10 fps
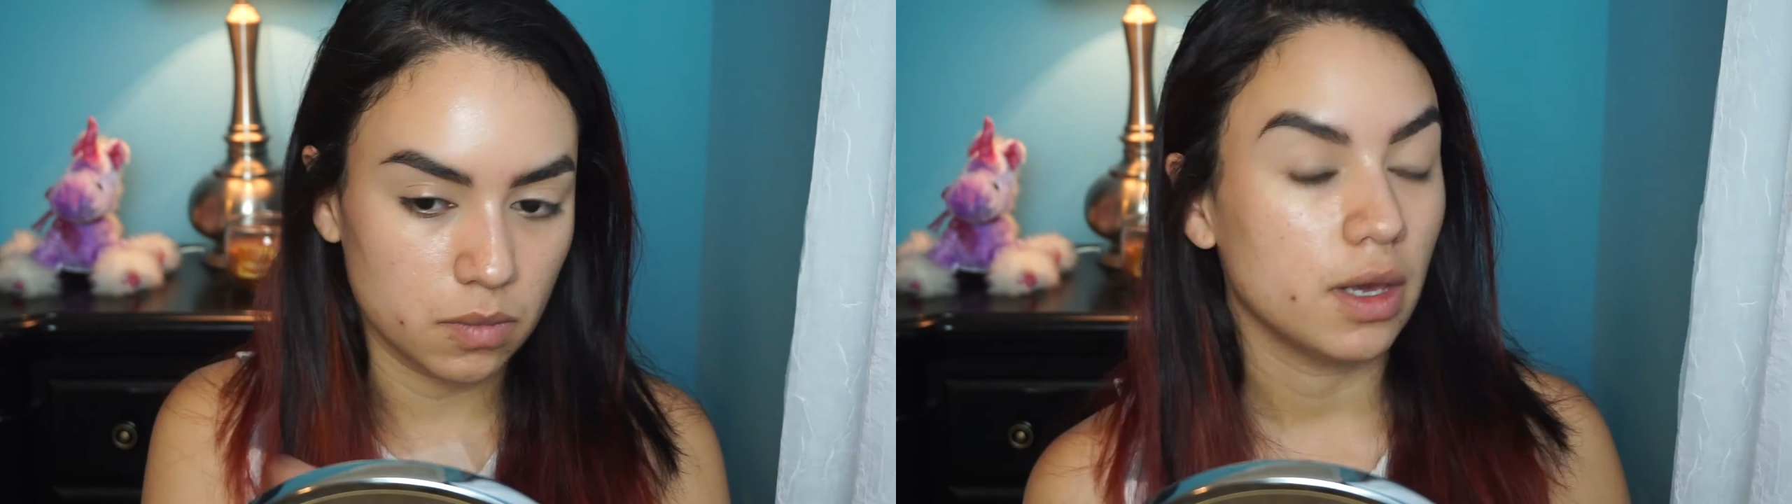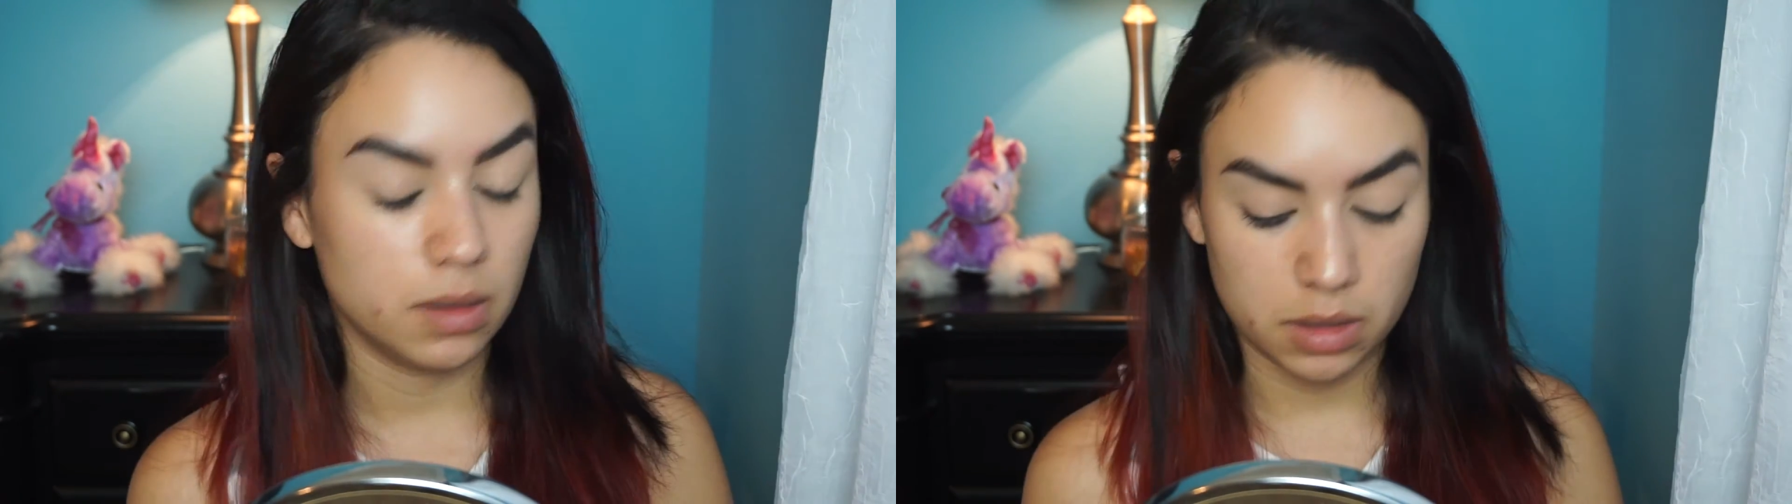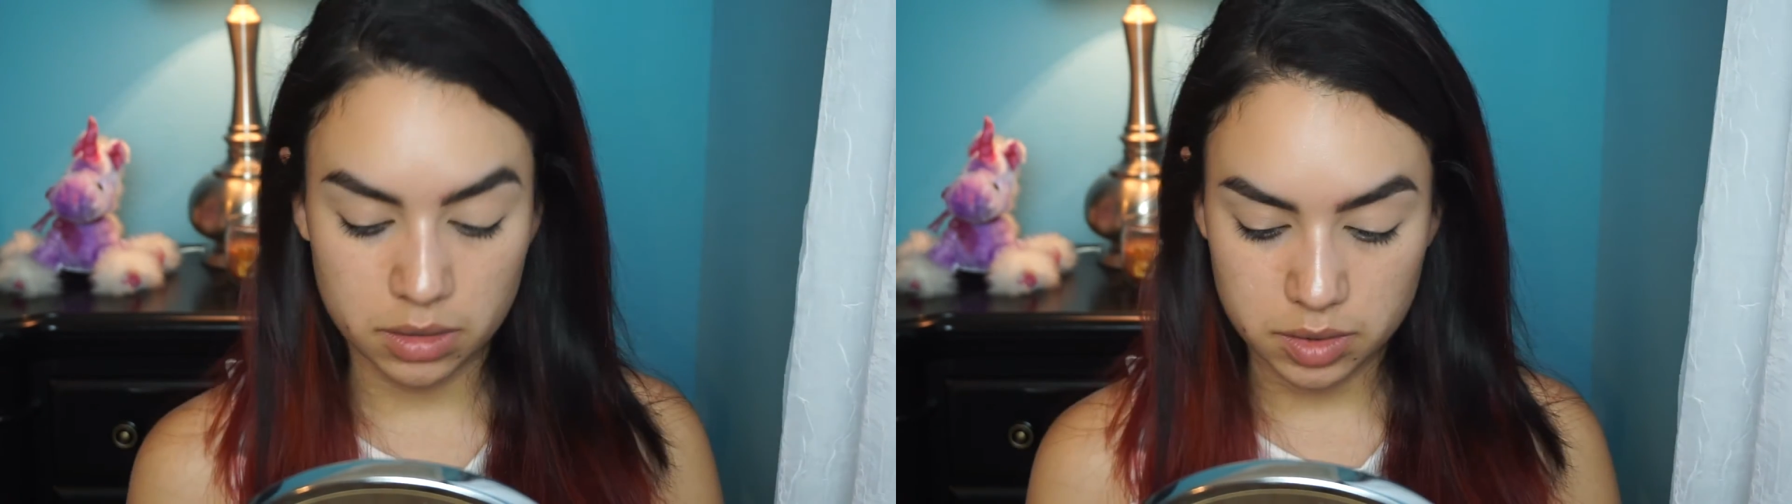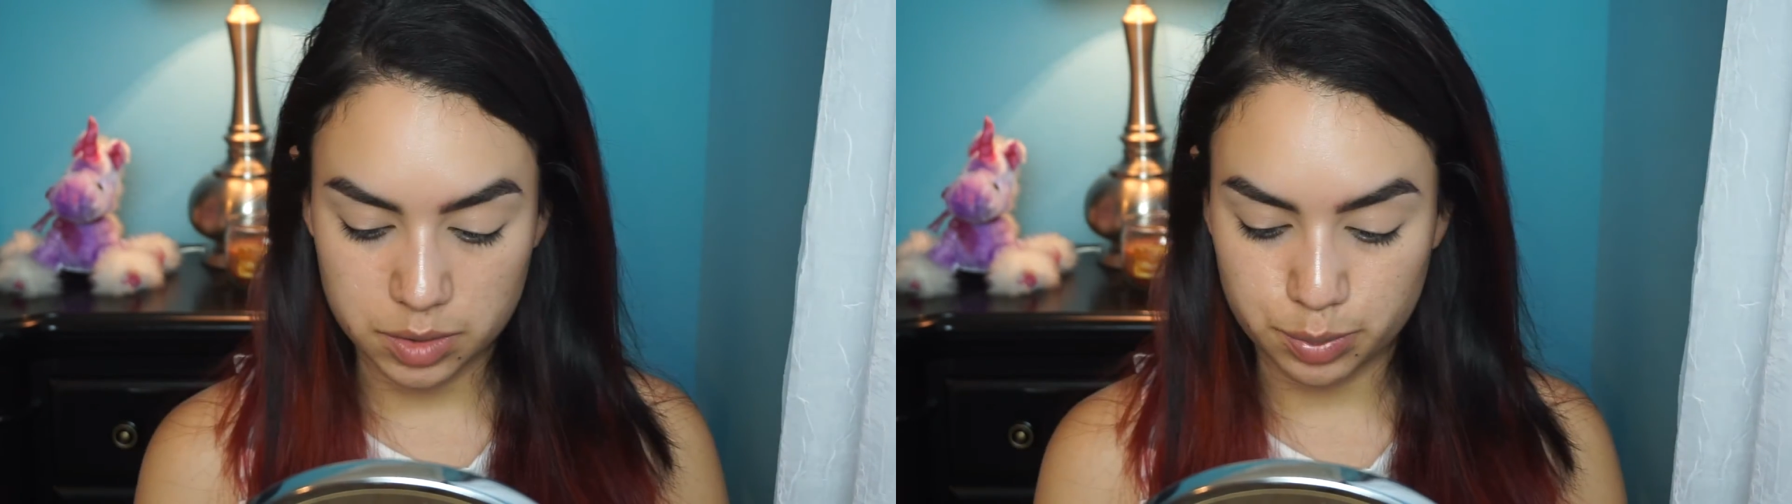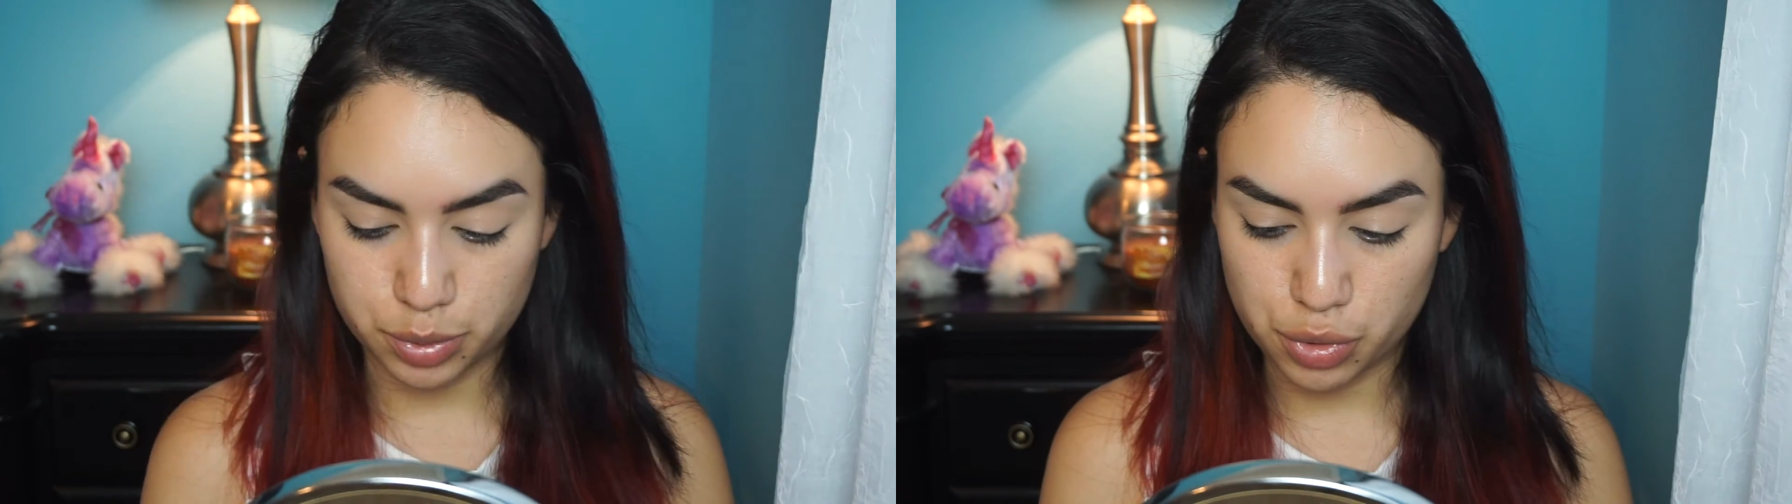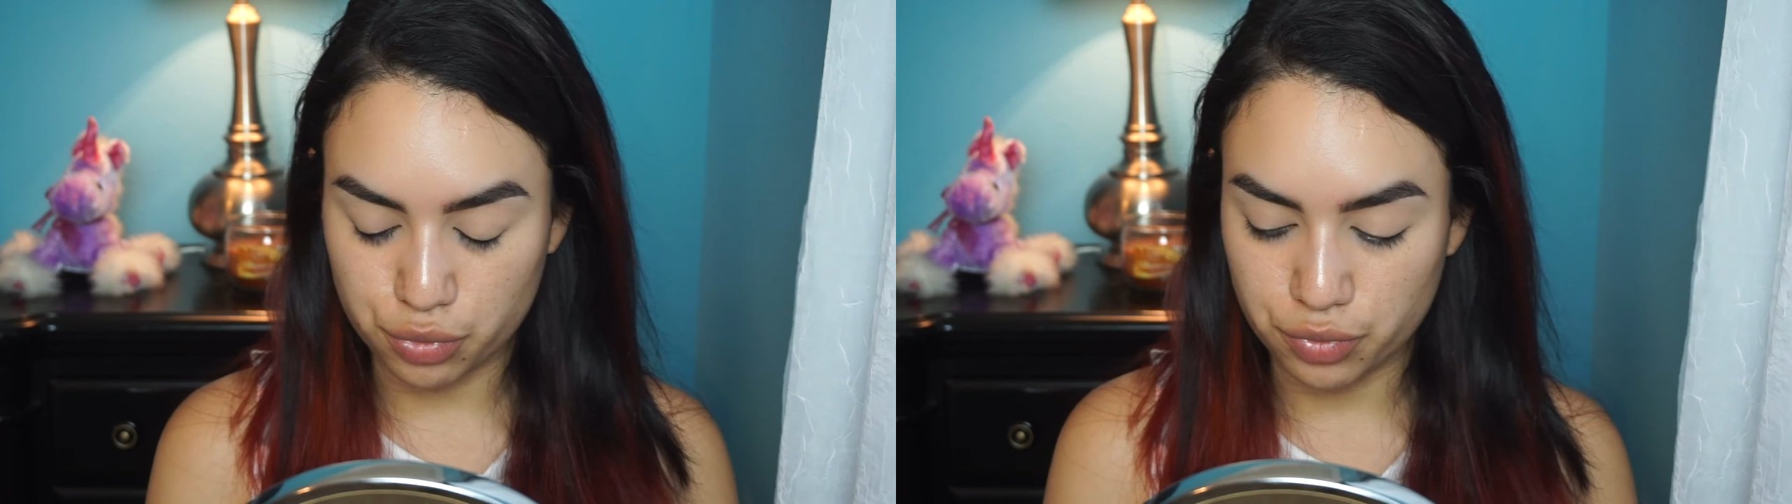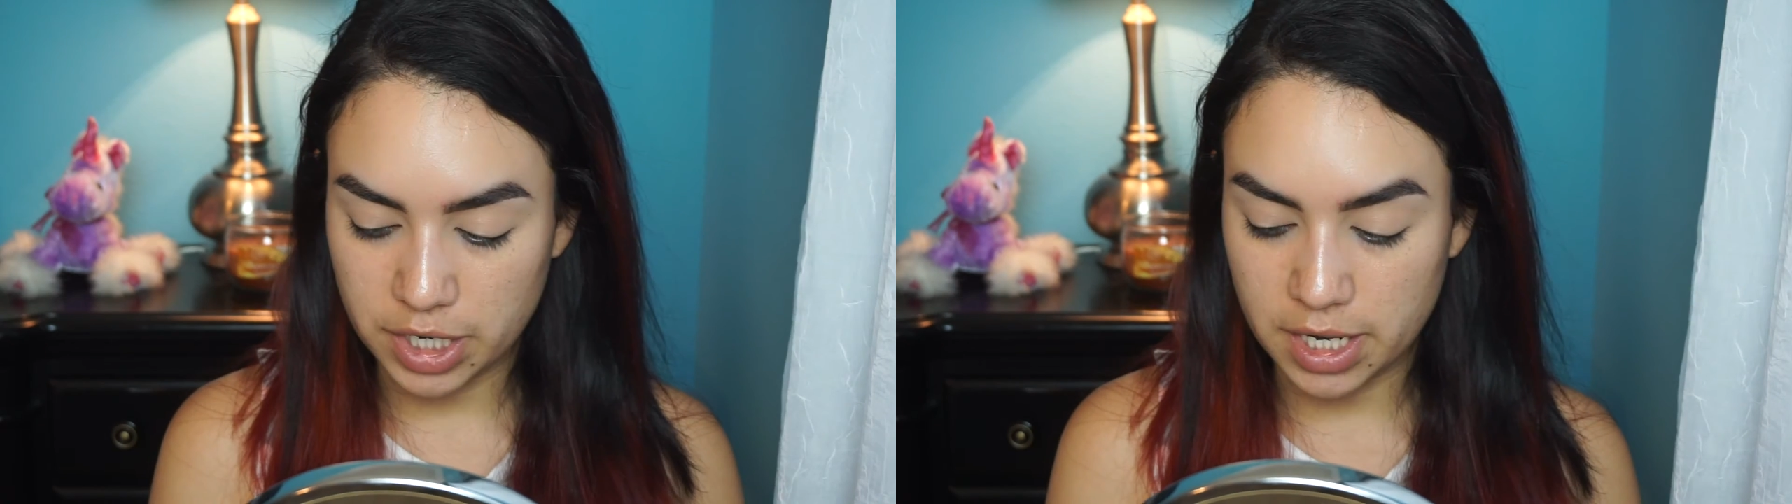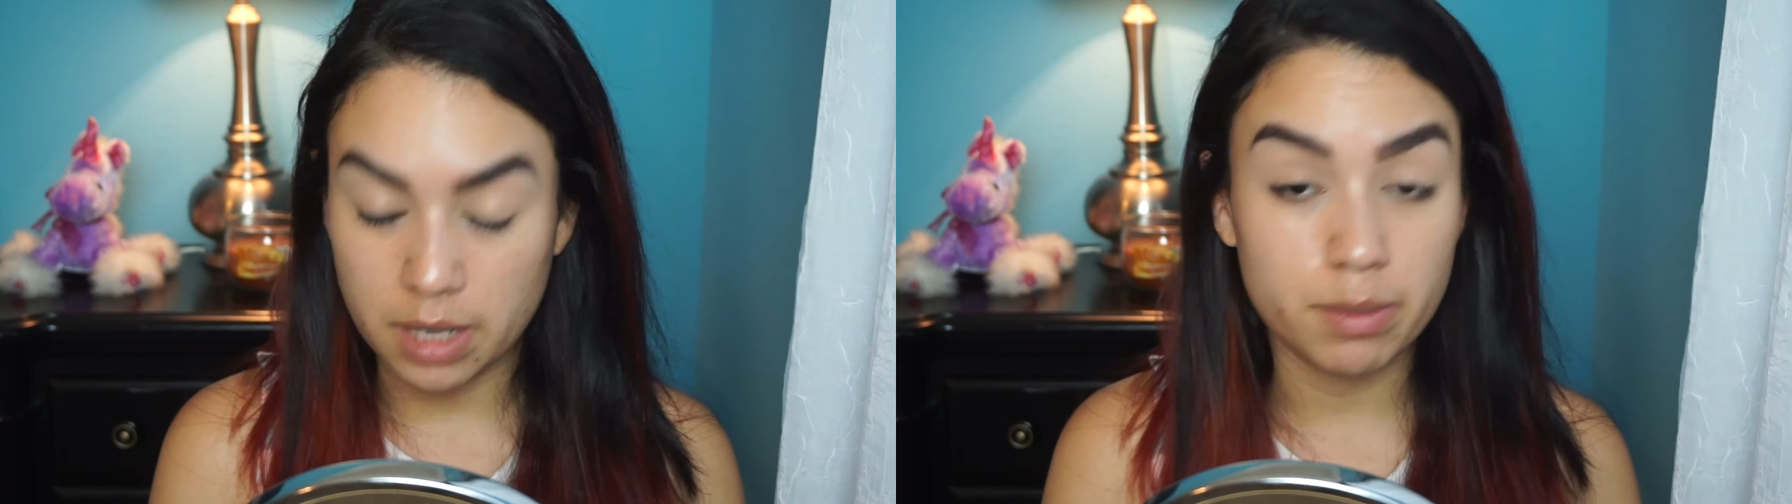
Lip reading: And that's pretty